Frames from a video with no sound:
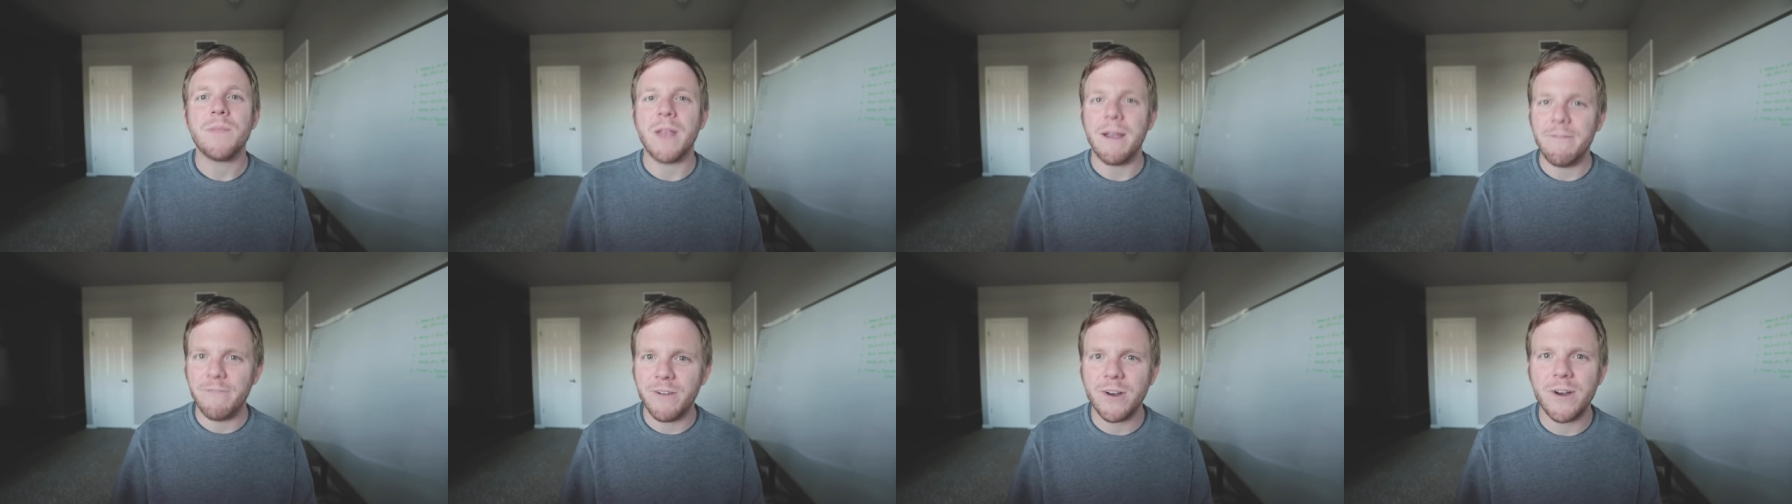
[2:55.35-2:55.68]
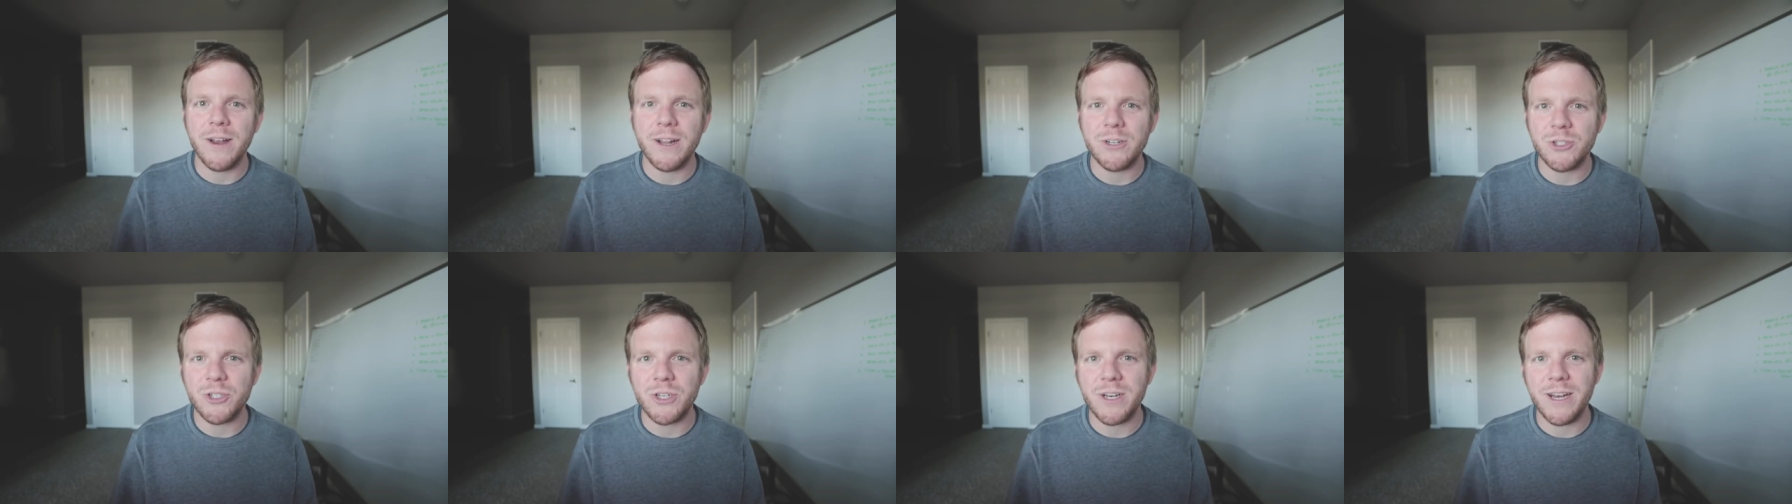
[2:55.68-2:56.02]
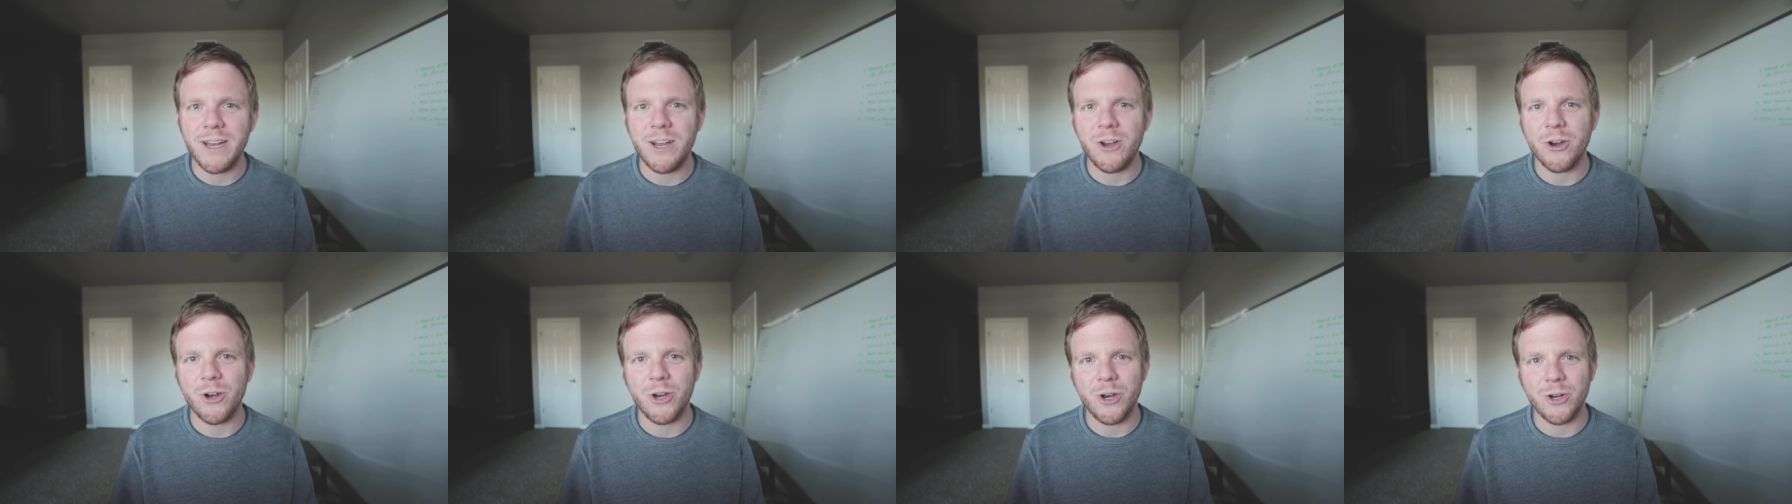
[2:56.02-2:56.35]
I'm very interested
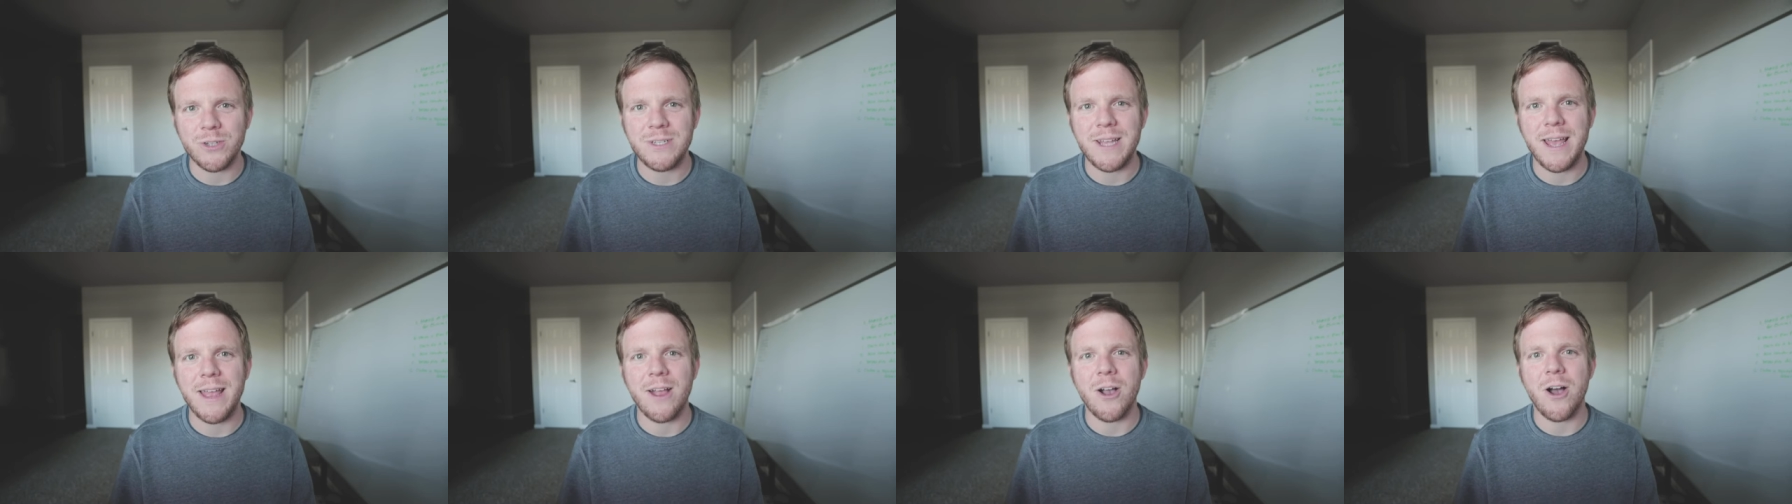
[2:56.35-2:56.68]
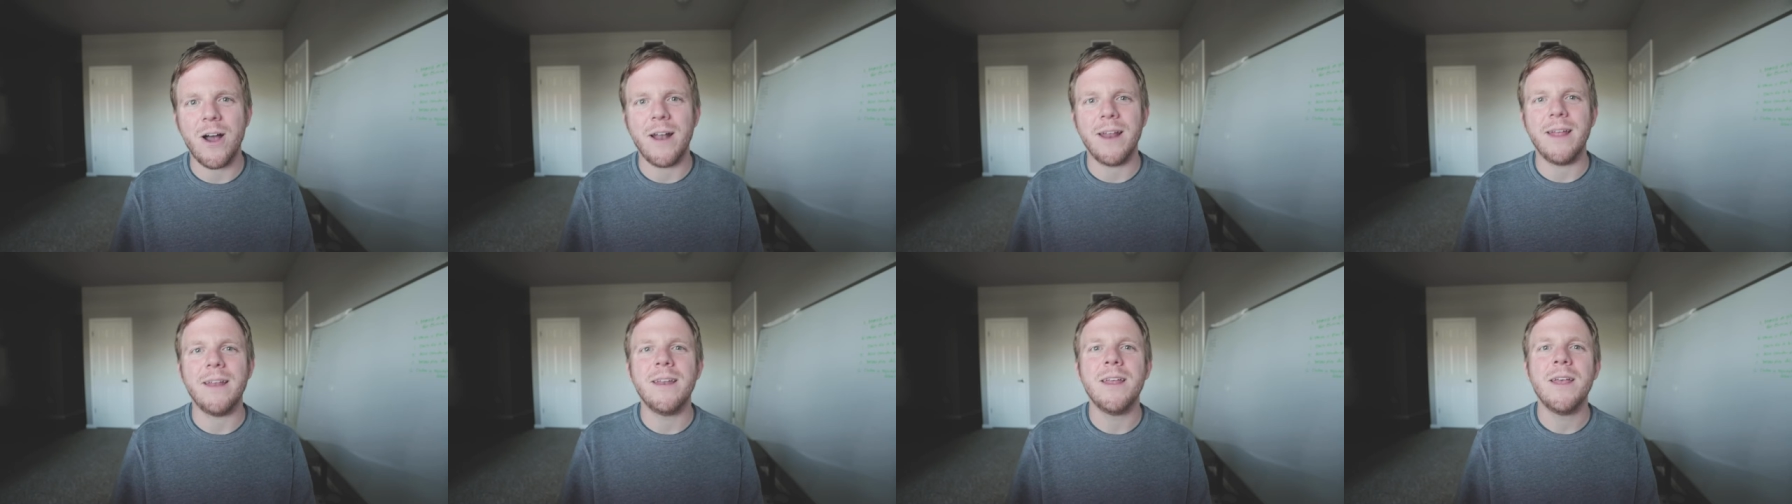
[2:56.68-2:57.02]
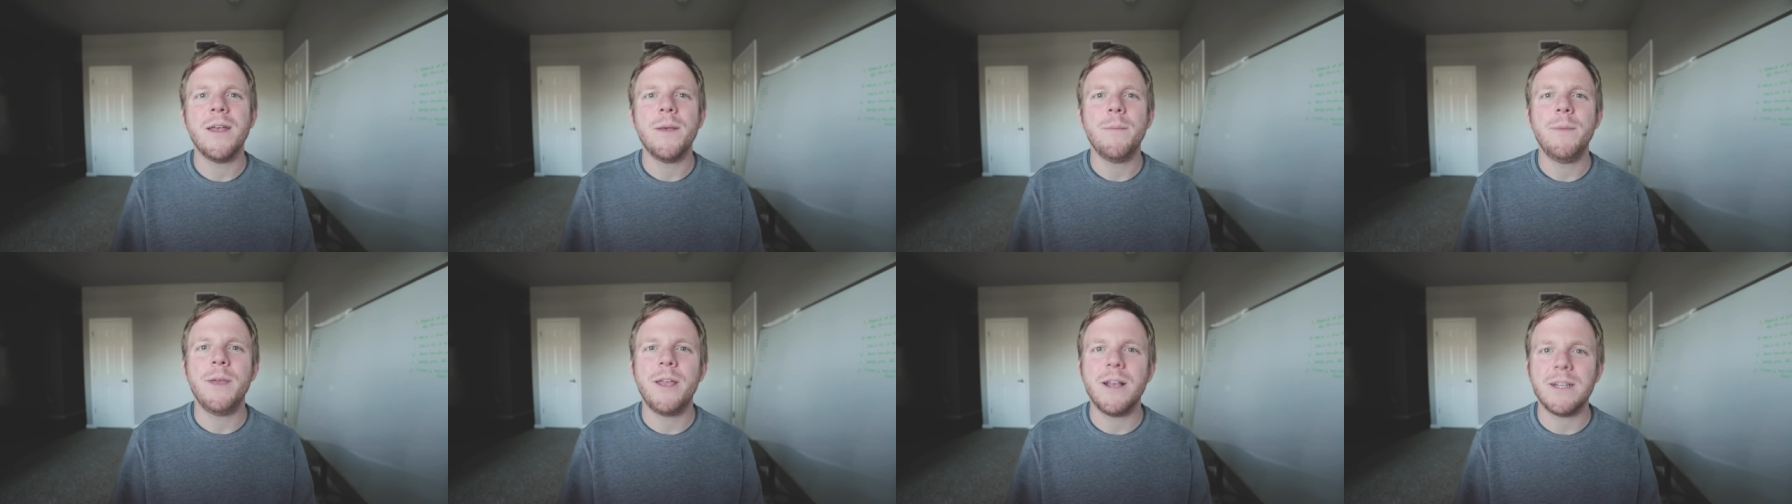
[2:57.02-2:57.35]
to hear your take on it
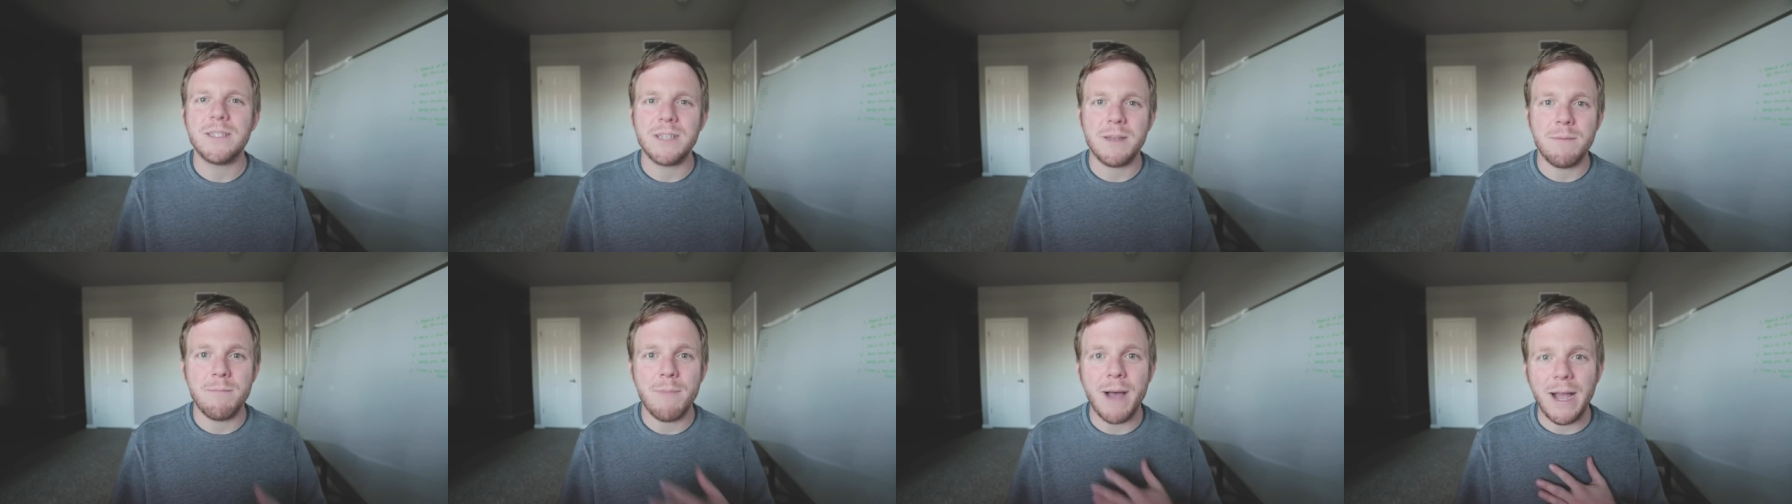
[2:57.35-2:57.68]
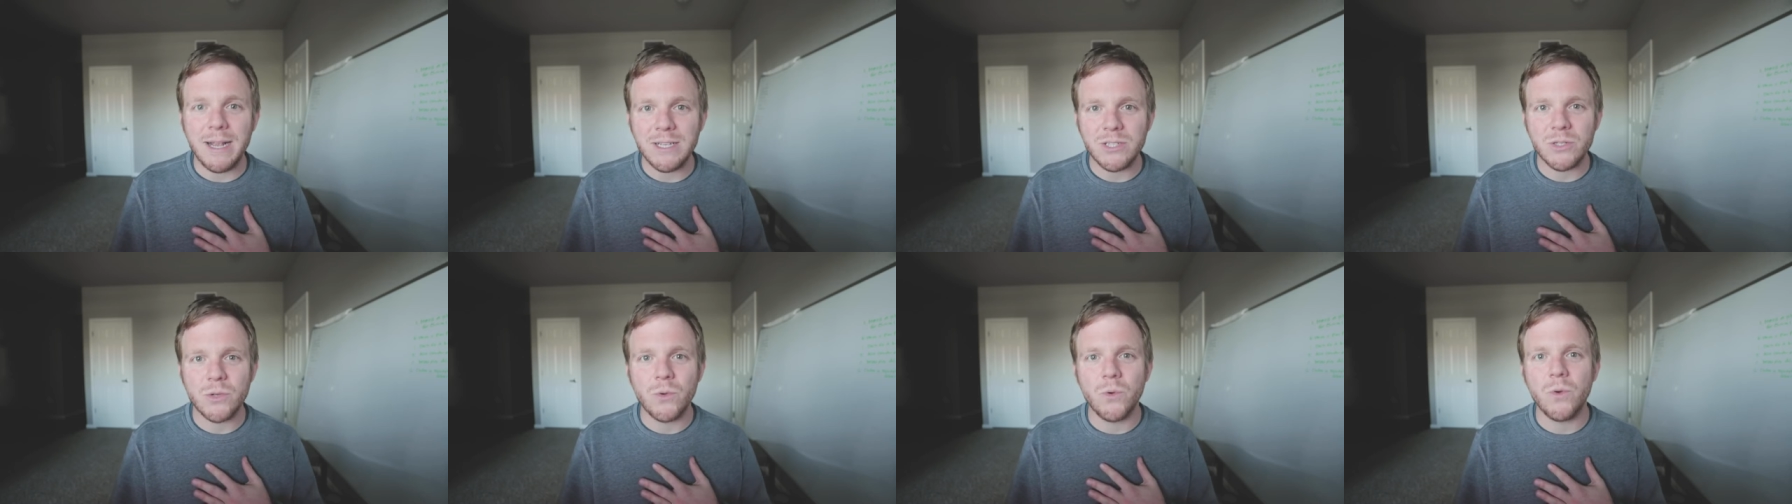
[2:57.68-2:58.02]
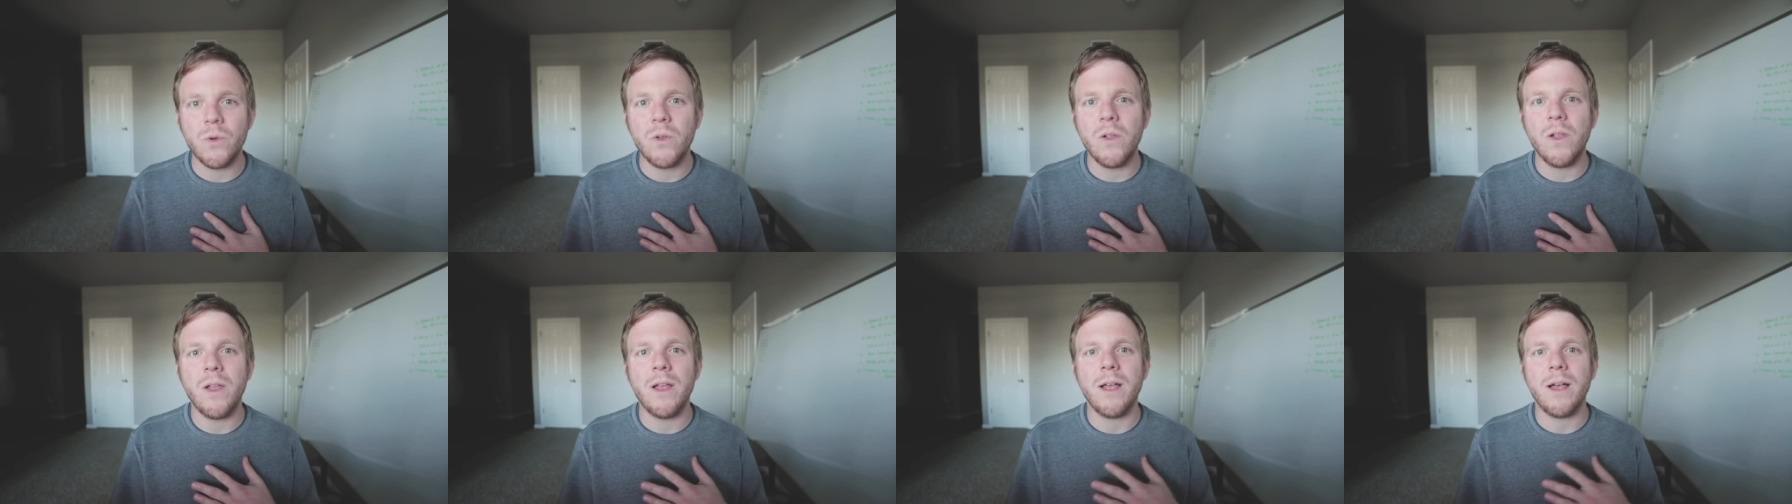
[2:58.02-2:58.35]
because in my
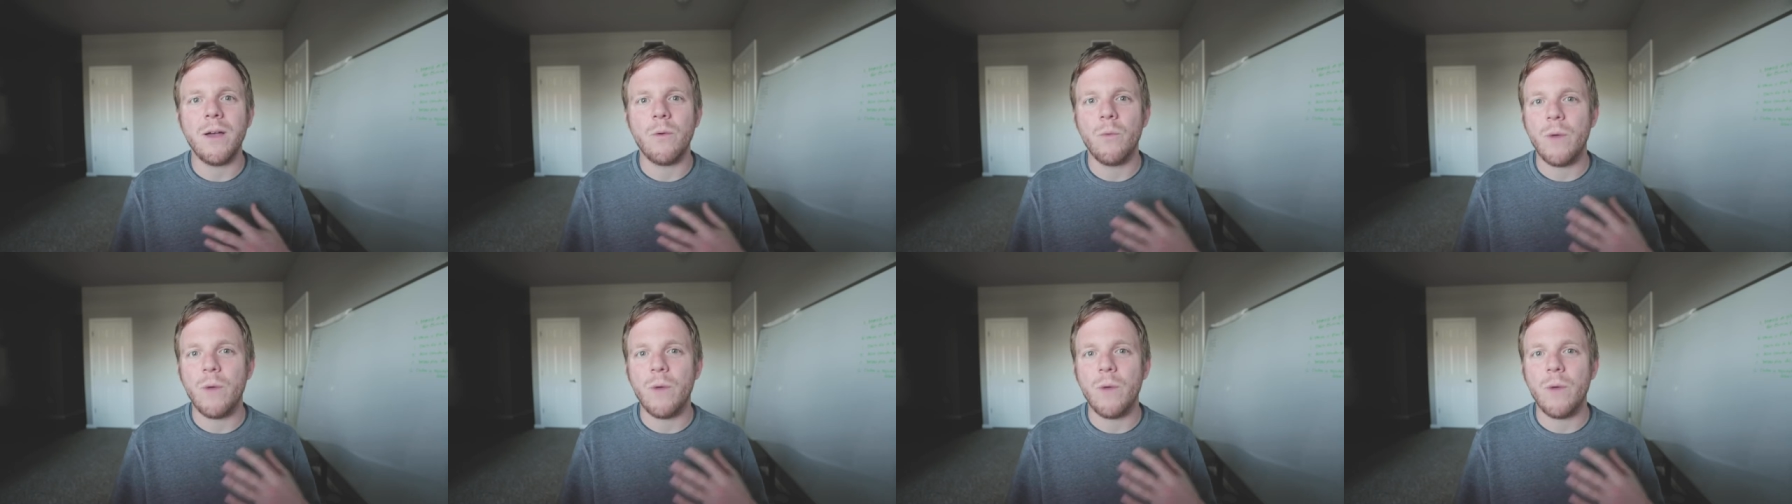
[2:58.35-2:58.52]
school,